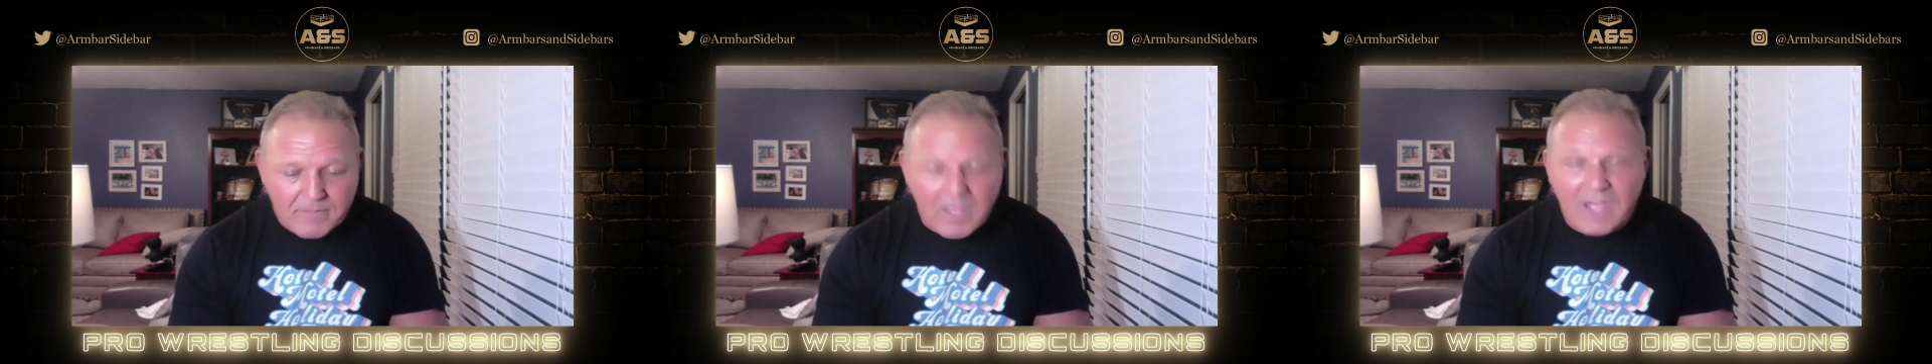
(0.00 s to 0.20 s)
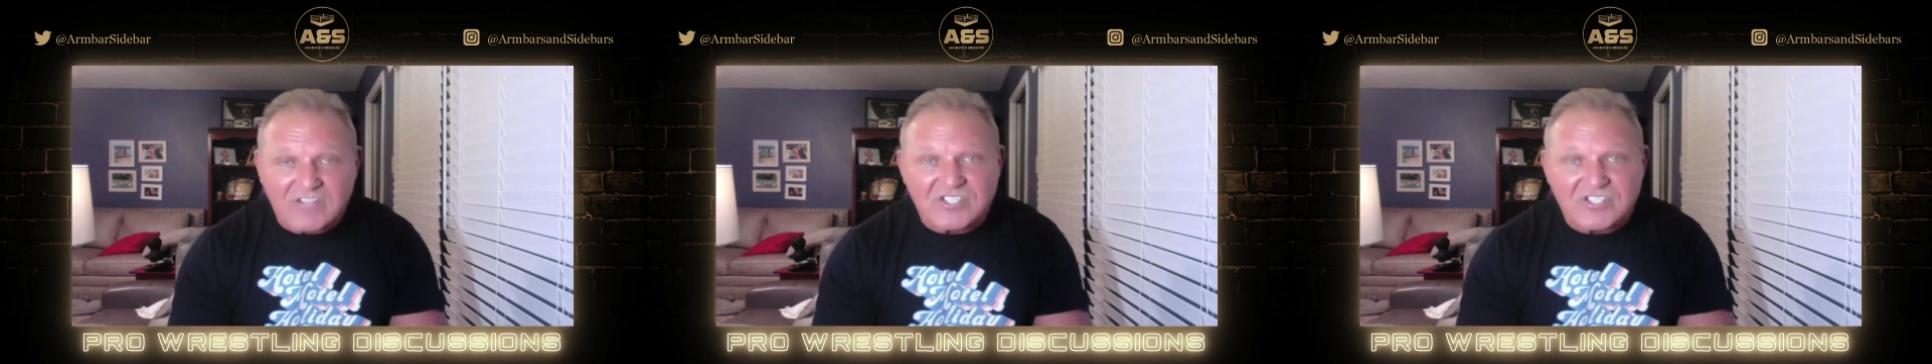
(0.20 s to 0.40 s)

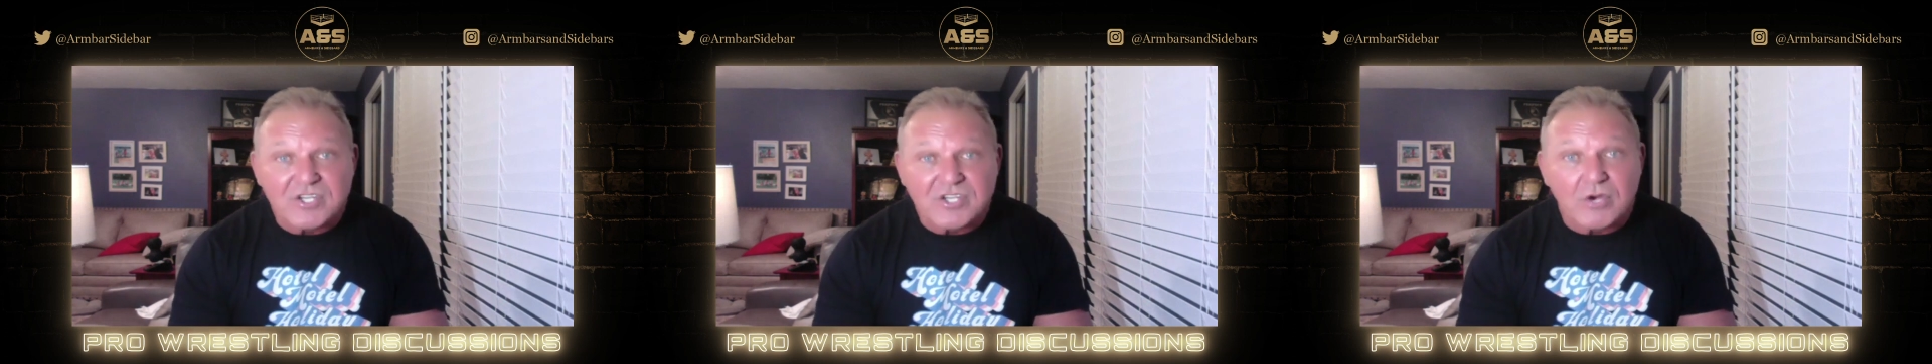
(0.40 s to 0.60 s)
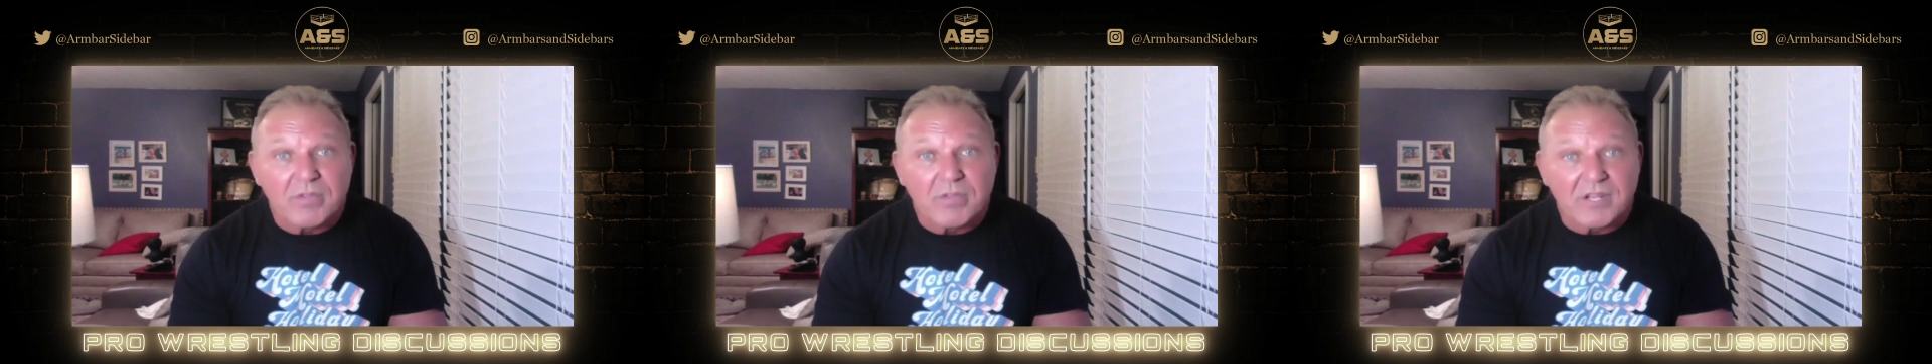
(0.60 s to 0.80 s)
actually
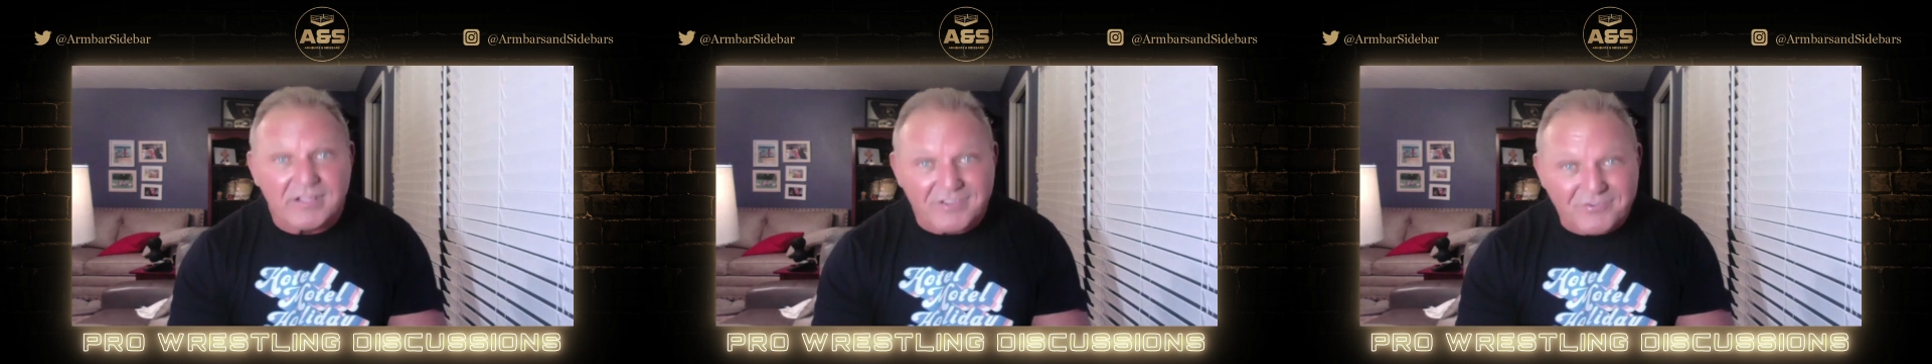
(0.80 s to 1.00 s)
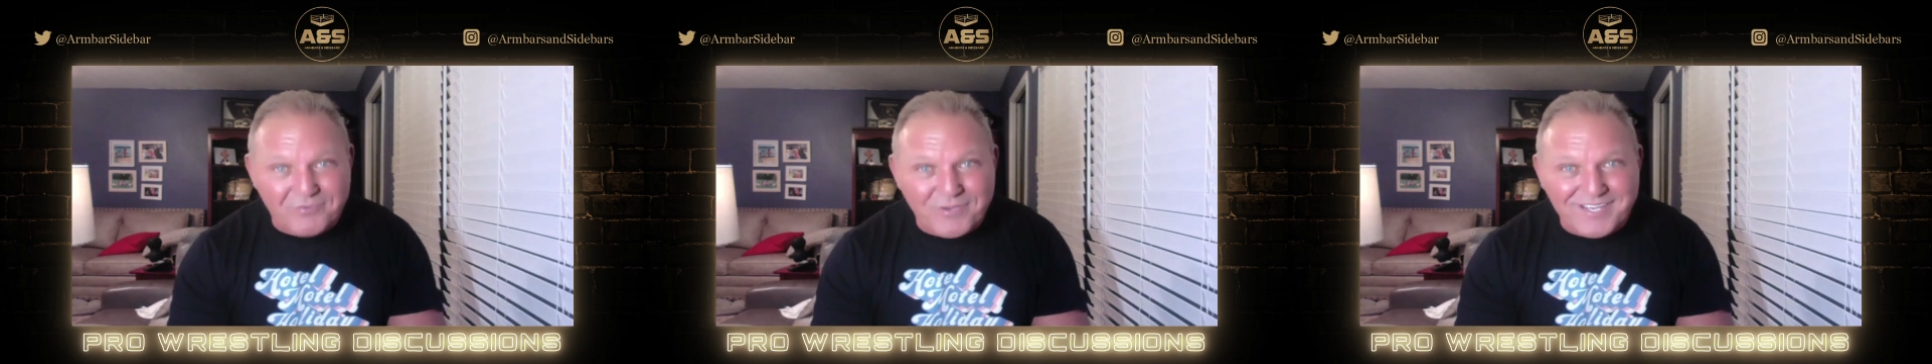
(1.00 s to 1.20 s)
told Billy
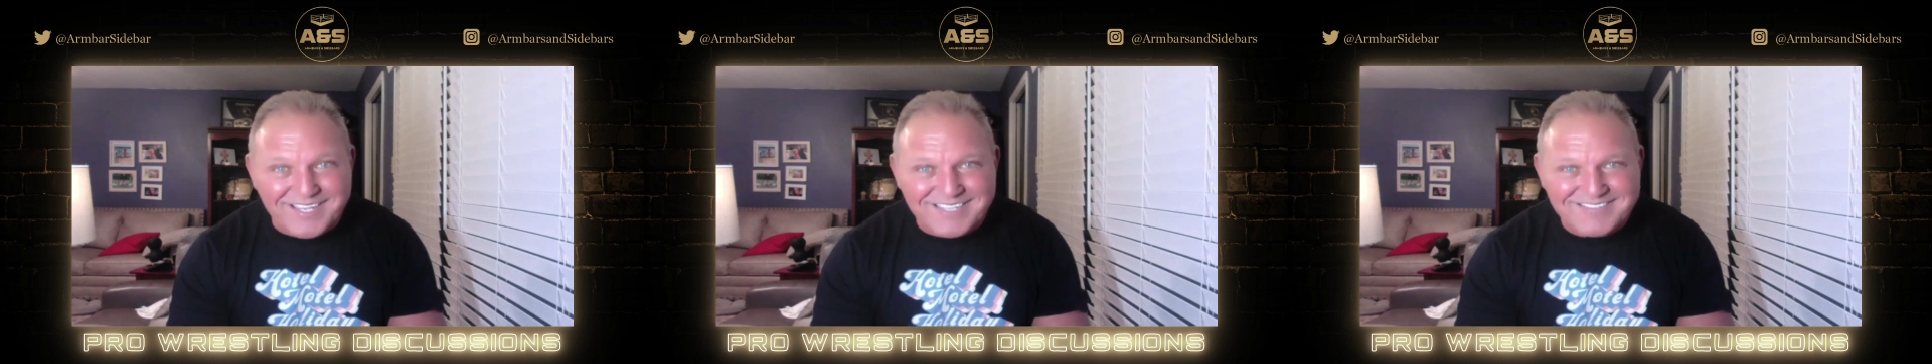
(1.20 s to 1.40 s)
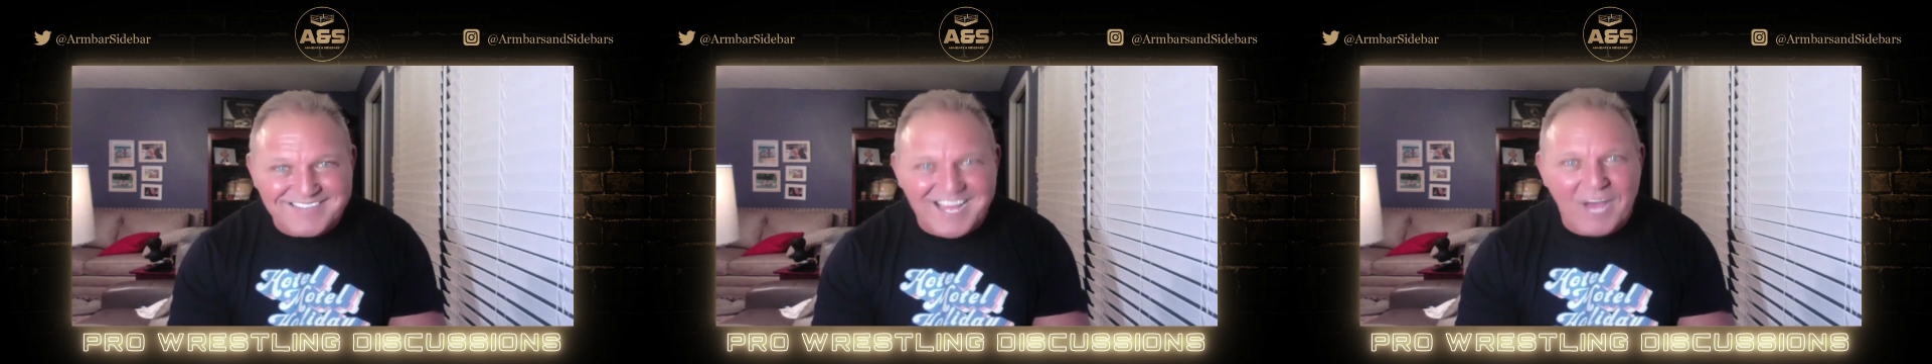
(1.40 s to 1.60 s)
this
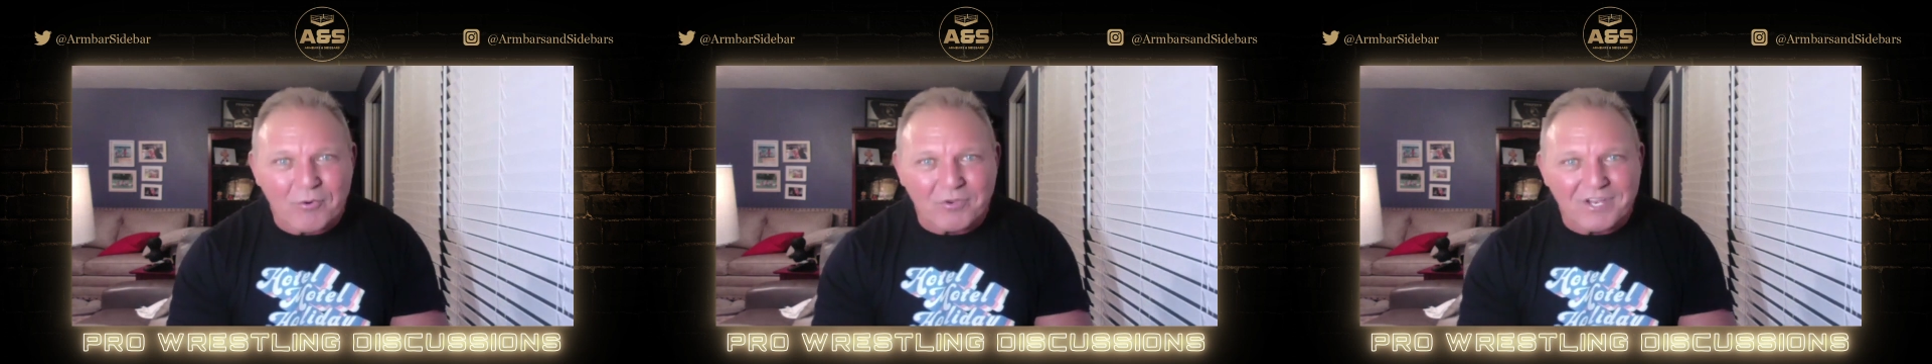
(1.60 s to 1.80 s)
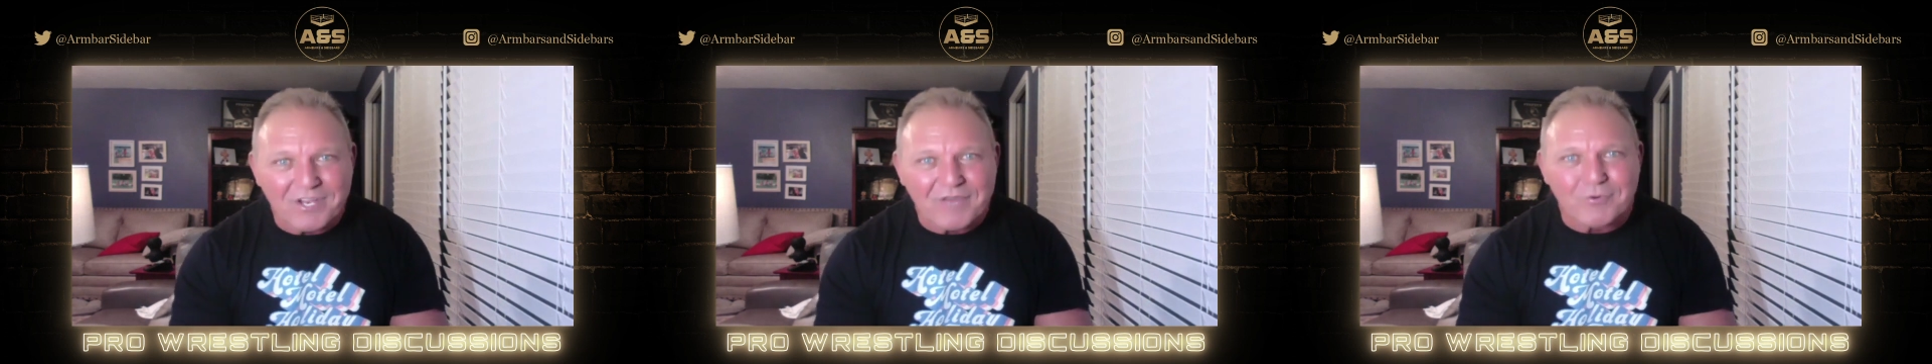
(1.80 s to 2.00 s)
weekend I
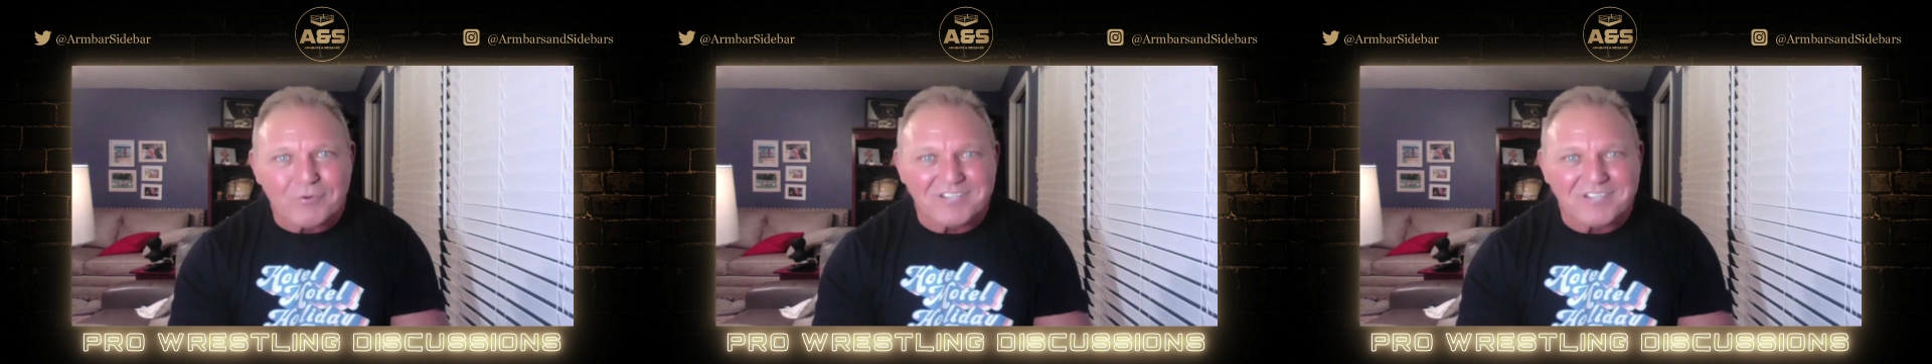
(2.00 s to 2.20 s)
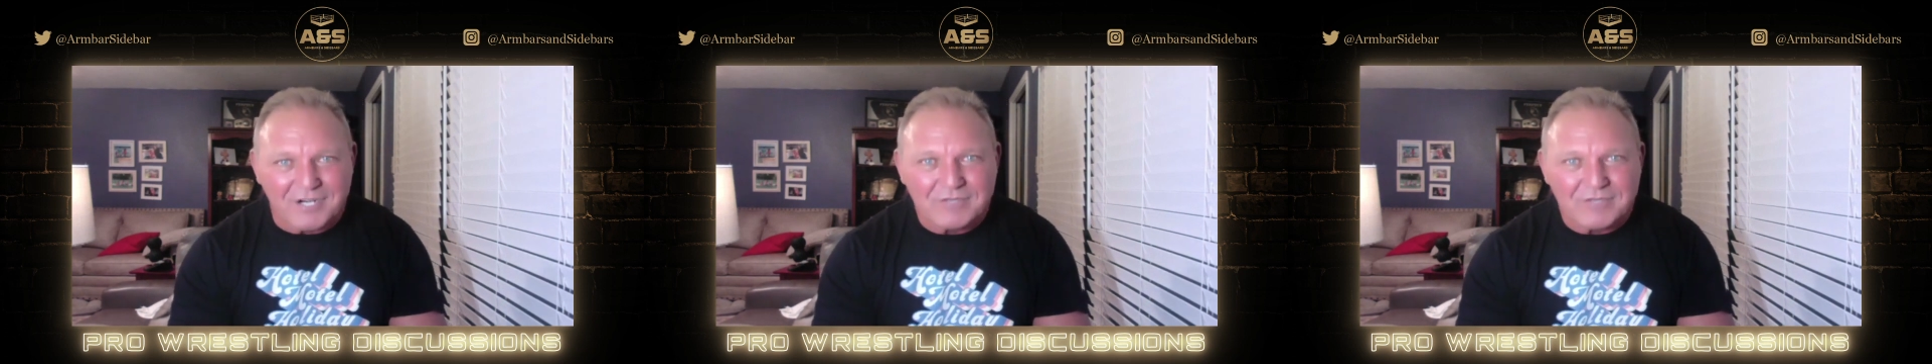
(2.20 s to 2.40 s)
will never
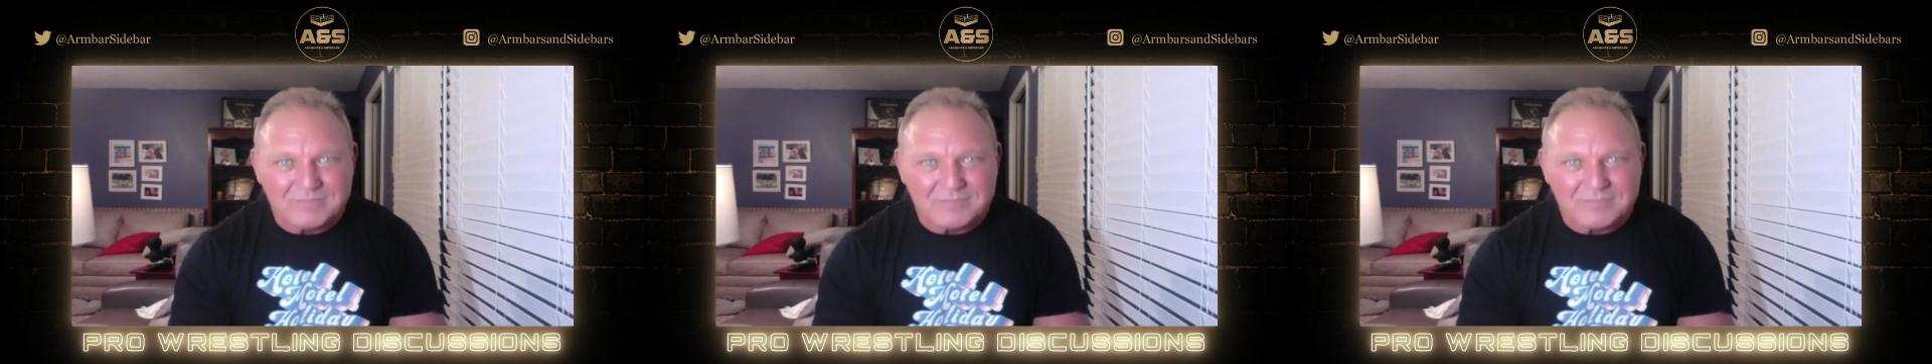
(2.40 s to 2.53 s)
retire.